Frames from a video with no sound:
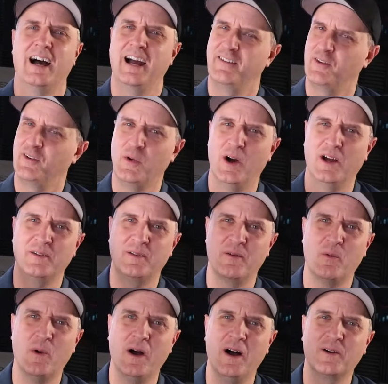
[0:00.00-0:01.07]
Hi, everyone.
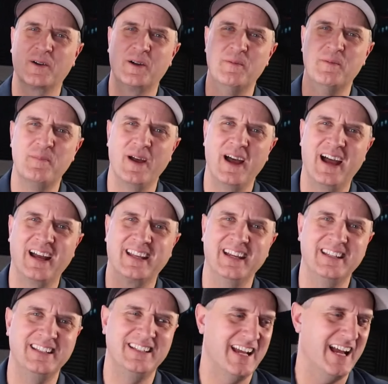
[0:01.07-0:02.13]
Welcome back.
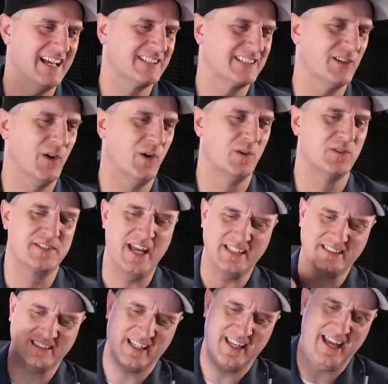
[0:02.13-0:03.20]
And yes, old
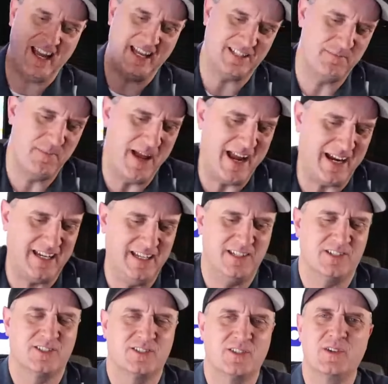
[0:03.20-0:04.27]
Tesla Cat's back in
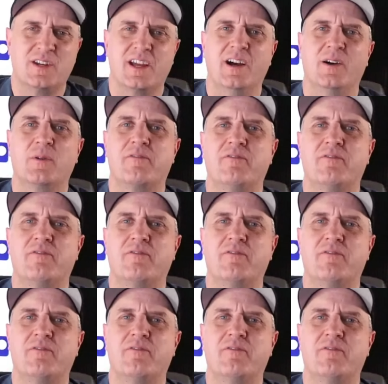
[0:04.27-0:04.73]
the studio.